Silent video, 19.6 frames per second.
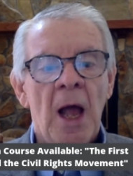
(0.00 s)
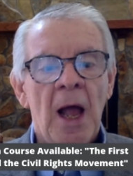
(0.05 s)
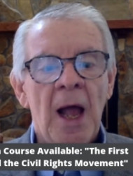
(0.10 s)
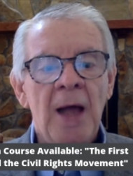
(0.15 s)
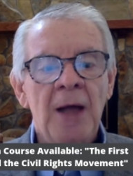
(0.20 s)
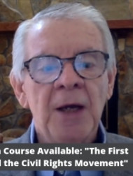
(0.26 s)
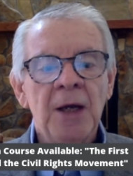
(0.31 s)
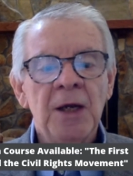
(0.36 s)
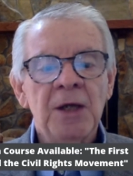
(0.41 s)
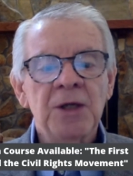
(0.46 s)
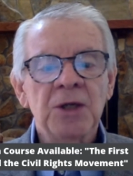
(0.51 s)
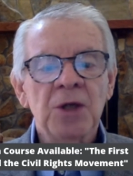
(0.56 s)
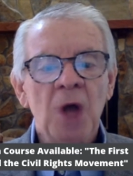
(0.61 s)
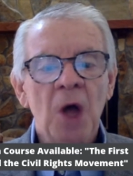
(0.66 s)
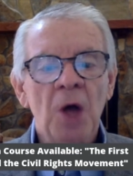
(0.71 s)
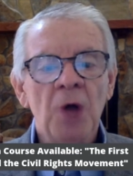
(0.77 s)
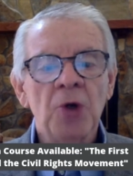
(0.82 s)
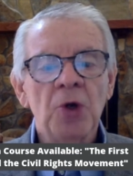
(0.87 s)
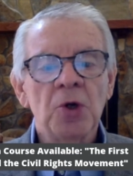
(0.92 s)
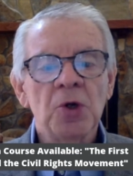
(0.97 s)
and his
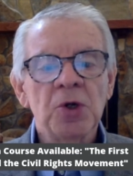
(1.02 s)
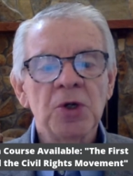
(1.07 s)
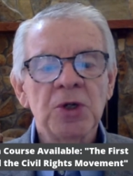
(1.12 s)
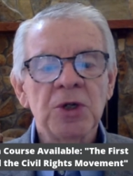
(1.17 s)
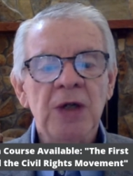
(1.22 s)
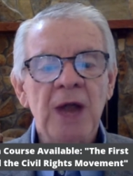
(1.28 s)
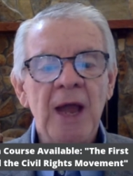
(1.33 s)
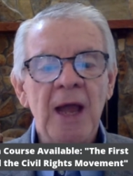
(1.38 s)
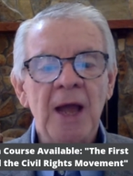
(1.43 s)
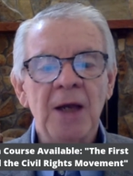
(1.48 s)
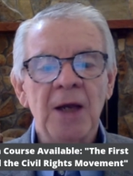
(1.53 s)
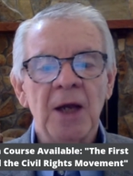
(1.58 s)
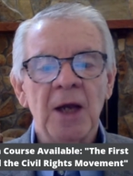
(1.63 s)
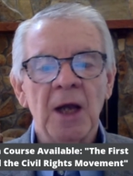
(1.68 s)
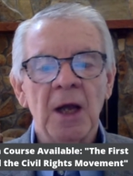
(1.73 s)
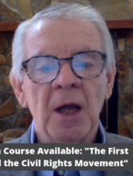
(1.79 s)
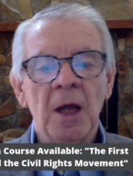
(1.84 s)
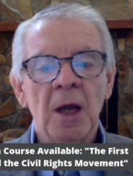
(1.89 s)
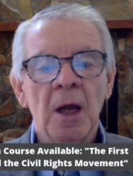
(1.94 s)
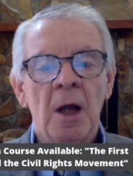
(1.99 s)

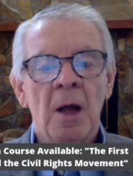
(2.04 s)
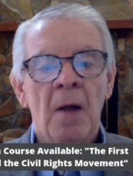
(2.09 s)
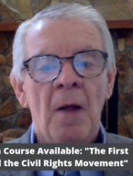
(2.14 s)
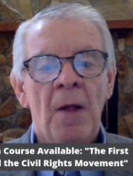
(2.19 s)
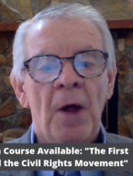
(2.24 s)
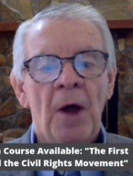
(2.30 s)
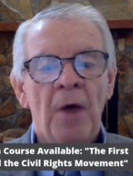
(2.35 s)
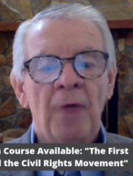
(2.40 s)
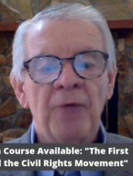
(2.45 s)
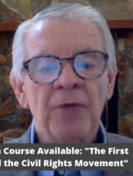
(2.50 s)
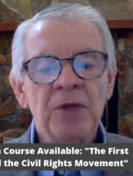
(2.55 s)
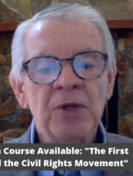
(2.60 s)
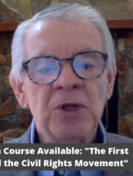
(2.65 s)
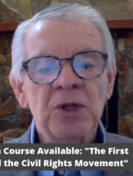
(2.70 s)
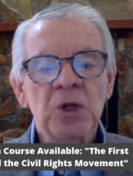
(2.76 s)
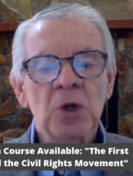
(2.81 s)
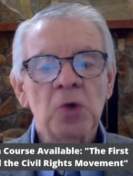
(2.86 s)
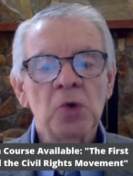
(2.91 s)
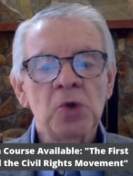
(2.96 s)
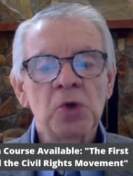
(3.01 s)
understanding of the
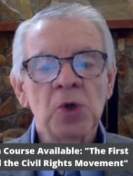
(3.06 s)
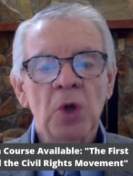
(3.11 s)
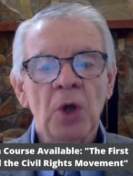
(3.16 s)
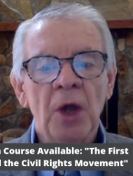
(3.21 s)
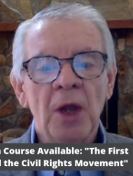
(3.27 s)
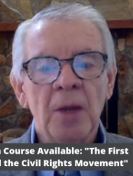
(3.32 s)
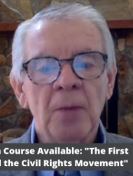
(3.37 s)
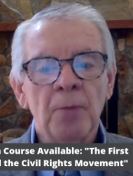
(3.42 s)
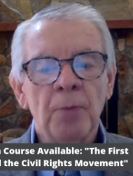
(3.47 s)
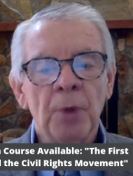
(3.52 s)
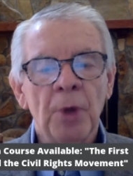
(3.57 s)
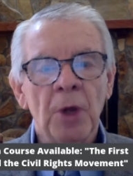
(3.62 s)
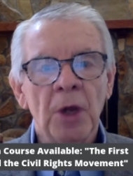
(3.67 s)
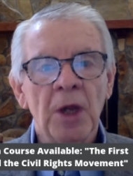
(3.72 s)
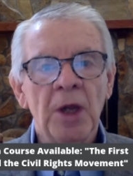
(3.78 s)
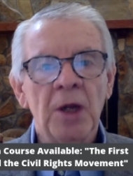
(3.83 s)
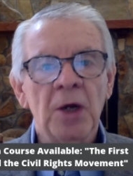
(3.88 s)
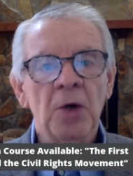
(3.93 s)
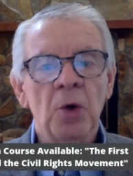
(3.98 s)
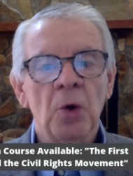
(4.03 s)
social and
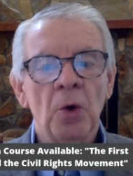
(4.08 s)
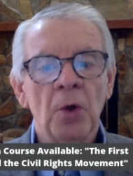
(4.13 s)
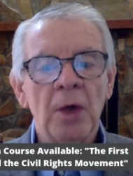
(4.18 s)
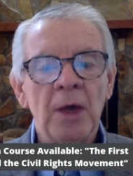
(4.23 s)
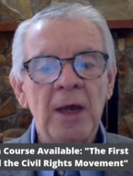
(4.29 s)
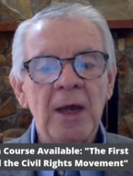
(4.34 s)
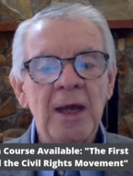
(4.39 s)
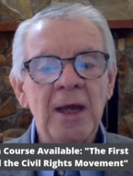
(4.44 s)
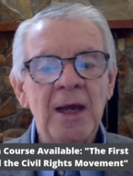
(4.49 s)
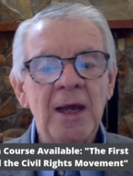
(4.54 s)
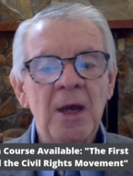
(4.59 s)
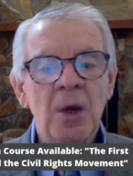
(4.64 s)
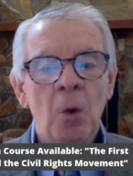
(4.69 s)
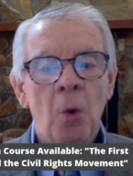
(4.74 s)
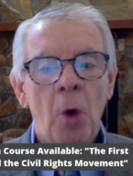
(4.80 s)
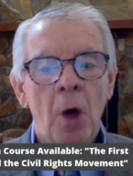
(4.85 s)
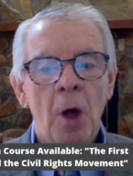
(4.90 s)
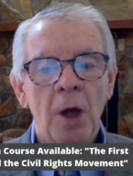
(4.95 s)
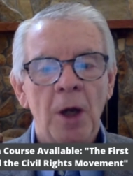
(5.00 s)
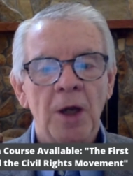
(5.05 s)
political
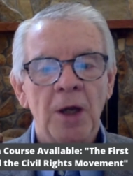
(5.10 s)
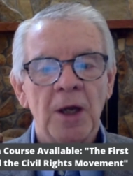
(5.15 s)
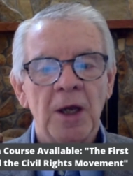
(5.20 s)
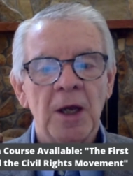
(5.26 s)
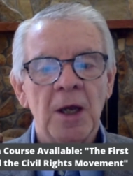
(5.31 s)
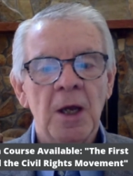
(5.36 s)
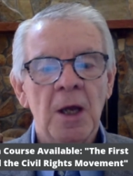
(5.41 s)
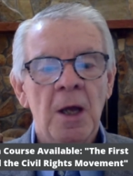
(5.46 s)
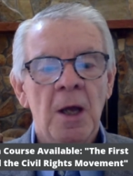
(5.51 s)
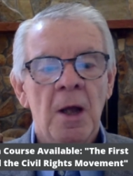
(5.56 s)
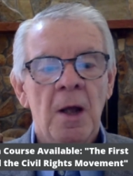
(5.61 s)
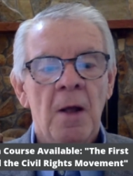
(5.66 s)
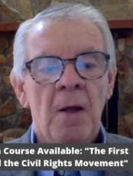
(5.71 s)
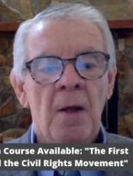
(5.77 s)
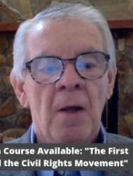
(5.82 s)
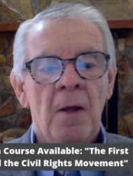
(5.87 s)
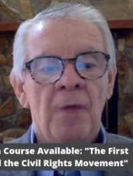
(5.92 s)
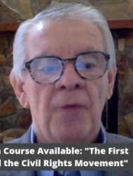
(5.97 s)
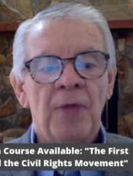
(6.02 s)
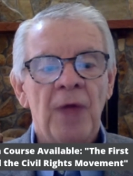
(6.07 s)
inequality
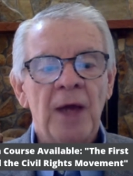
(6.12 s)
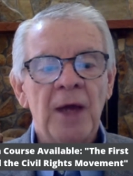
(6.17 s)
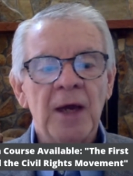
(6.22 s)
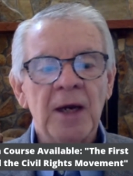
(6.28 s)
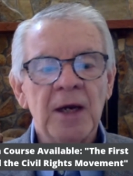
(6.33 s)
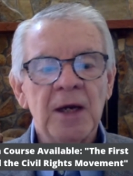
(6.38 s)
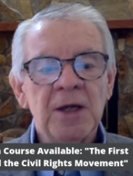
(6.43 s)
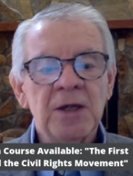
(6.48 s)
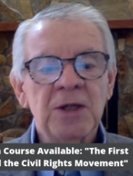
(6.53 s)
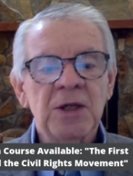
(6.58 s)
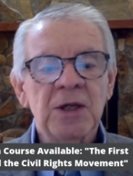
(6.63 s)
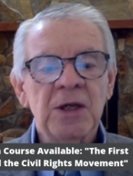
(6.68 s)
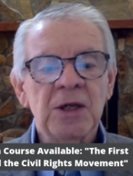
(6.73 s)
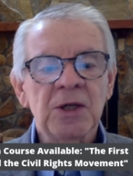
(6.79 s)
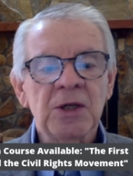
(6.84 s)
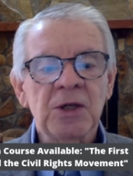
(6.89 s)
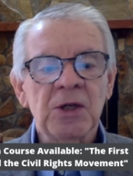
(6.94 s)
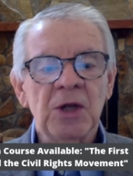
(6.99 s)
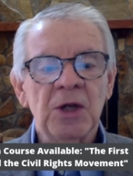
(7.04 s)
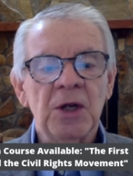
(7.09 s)
that had
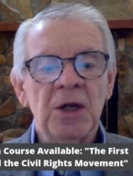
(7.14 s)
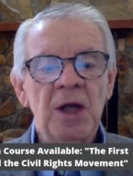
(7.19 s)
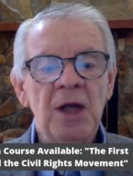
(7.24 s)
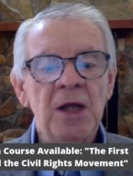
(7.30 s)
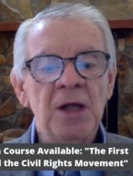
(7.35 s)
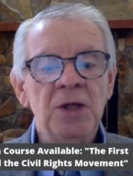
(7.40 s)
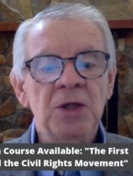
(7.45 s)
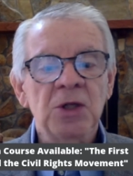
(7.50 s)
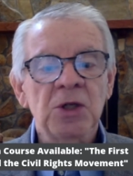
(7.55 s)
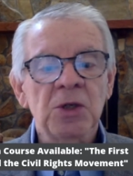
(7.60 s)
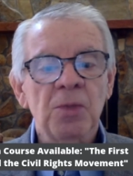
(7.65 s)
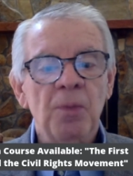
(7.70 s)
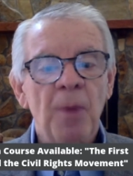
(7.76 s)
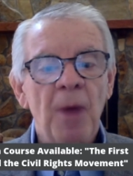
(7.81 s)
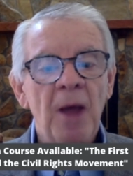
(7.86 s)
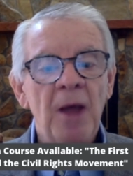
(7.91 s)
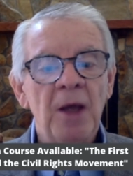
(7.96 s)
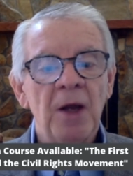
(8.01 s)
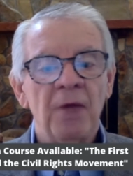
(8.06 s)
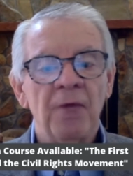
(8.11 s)
existed in
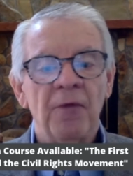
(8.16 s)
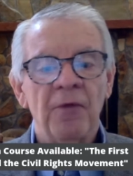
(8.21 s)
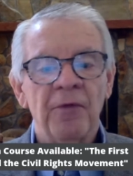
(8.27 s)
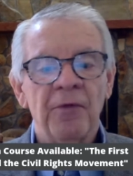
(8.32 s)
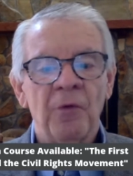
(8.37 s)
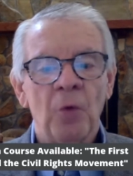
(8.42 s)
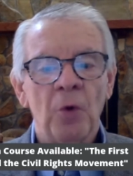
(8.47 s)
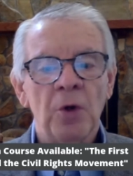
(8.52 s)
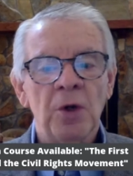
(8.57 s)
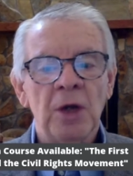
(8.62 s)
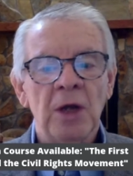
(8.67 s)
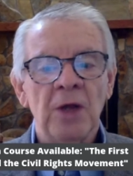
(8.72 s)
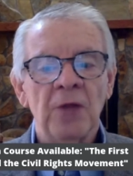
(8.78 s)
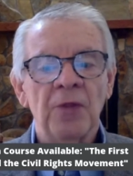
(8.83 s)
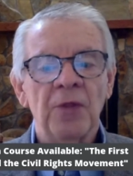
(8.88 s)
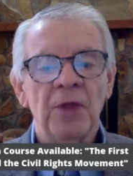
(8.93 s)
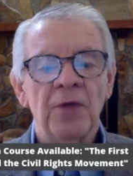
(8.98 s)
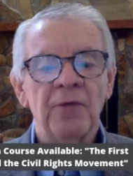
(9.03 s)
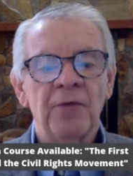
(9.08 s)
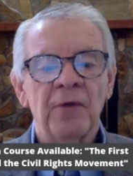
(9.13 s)
spite of the
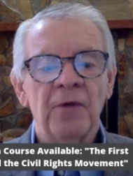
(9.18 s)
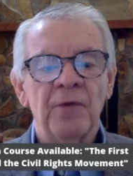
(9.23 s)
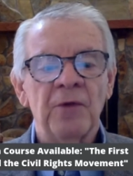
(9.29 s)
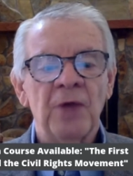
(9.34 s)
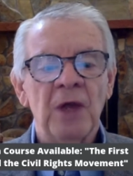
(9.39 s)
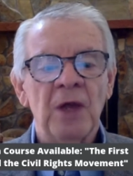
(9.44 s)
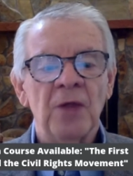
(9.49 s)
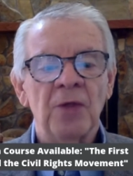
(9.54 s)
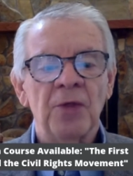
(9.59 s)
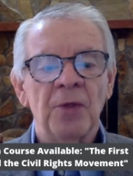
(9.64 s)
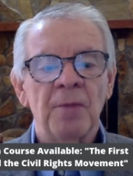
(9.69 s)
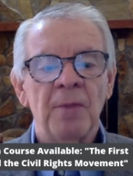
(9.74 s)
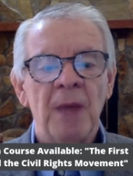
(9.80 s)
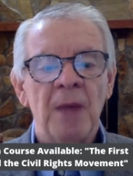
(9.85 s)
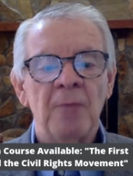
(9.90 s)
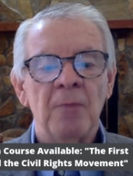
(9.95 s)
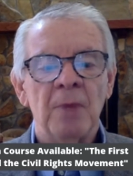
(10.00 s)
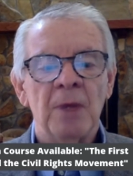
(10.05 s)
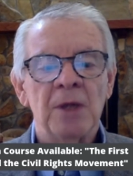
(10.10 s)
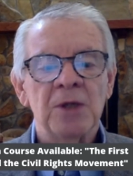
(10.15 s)
14th and 15th
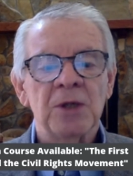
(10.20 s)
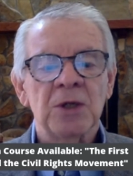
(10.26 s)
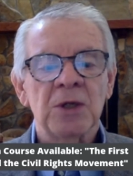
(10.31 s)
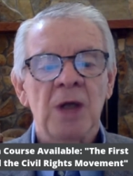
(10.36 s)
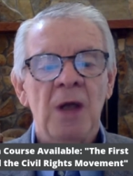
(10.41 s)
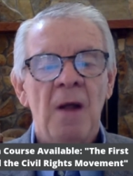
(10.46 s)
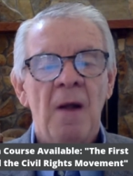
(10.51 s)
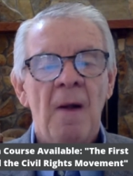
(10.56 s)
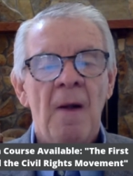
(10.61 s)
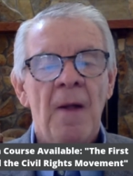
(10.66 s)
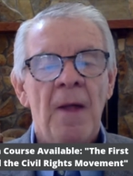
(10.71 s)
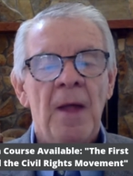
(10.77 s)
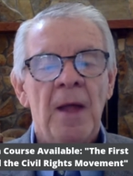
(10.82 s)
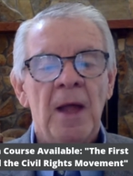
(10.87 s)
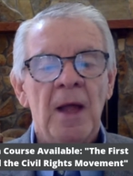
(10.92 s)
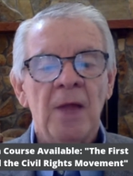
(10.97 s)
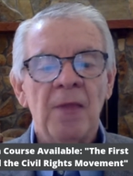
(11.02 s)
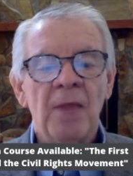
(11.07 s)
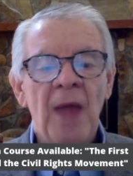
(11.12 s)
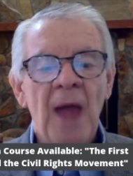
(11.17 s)
Amendments
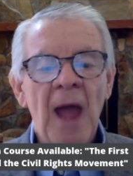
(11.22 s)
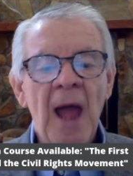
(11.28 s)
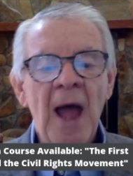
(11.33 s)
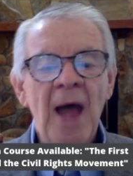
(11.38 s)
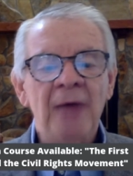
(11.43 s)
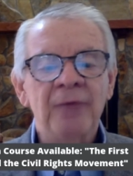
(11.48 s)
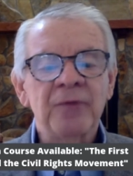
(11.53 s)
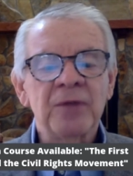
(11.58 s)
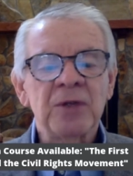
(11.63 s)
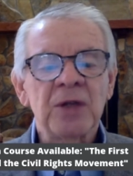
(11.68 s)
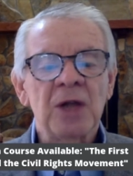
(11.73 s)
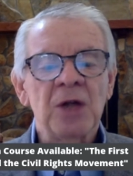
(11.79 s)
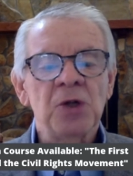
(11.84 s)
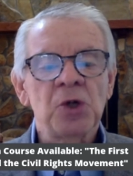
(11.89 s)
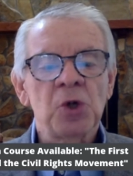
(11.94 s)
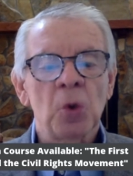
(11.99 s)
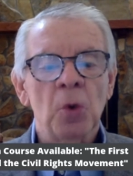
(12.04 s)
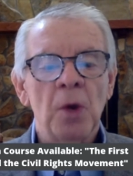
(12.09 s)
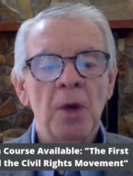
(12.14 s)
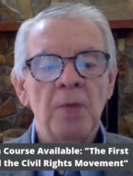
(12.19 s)
in the half
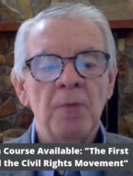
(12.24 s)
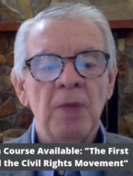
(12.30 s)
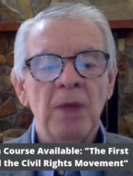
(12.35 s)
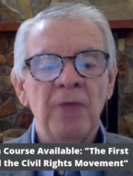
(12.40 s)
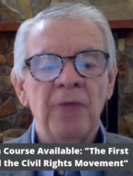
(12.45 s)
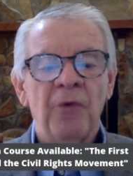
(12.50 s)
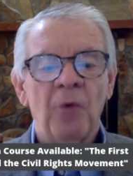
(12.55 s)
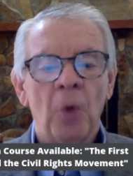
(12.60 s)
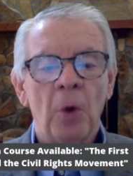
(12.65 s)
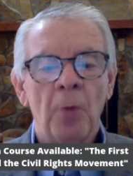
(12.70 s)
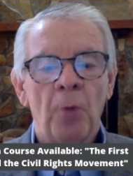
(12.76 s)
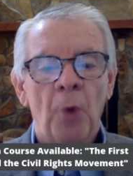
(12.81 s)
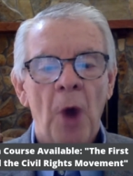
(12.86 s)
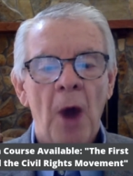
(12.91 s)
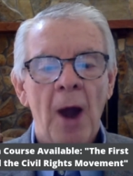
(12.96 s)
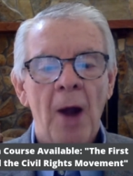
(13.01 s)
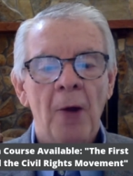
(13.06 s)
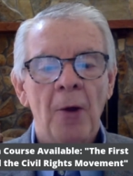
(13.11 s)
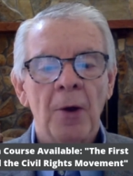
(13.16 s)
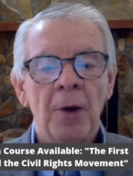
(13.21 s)
century before
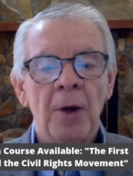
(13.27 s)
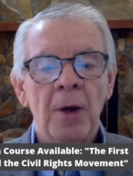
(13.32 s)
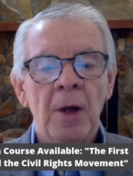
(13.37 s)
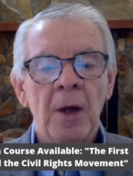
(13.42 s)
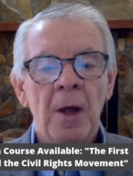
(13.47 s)
Brown,